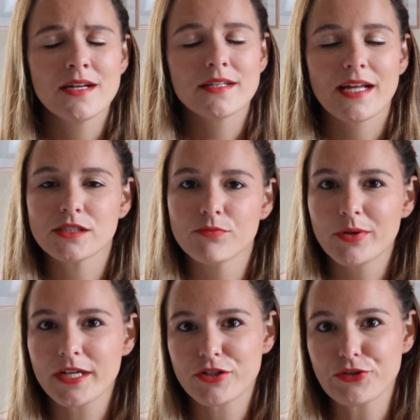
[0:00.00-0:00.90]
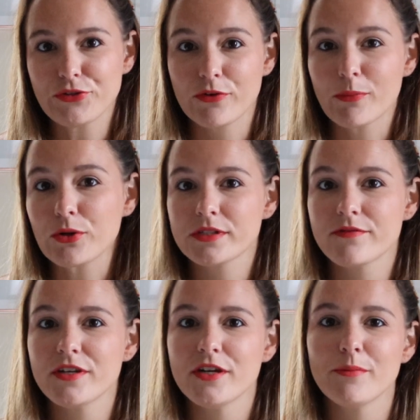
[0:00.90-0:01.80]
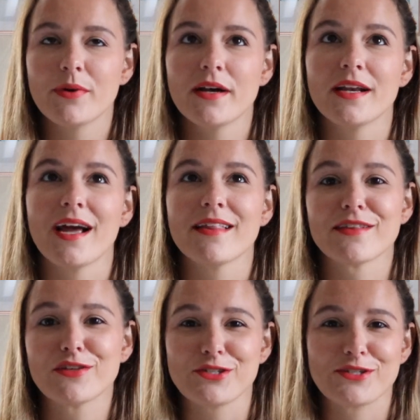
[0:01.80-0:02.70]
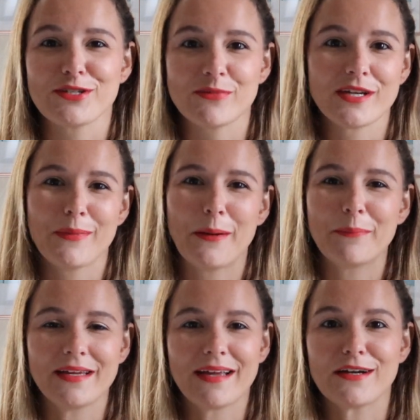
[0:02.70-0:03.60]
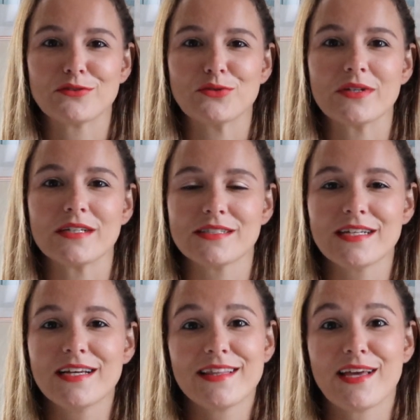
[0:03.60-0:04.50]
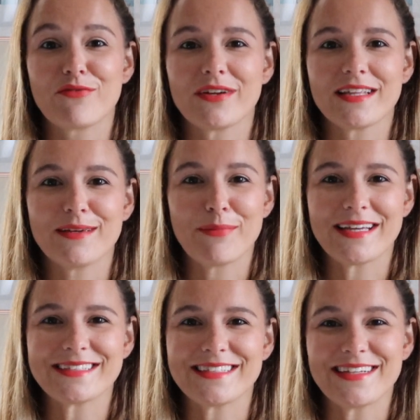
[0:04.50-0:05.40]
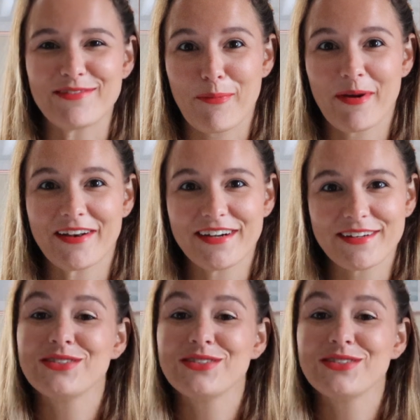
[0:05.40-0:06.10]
That's pretty true for most of the year, but I think there's just something about being outdoors that really makes it even better.